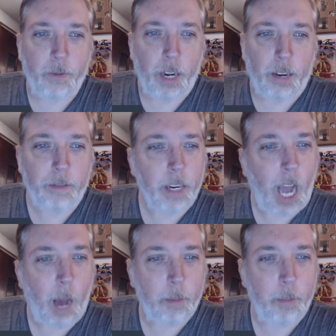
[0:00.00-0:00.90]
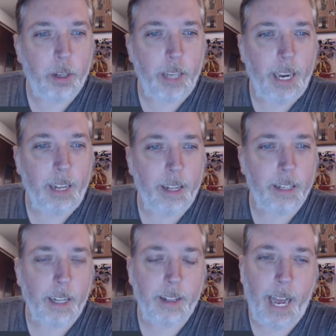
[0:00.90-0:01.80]
for like Free Comic Book Day and
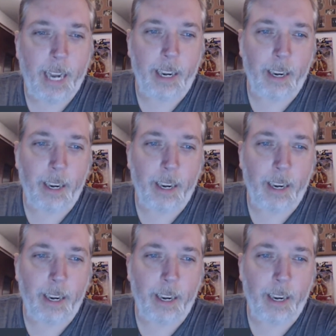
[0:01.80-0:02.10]
things like that.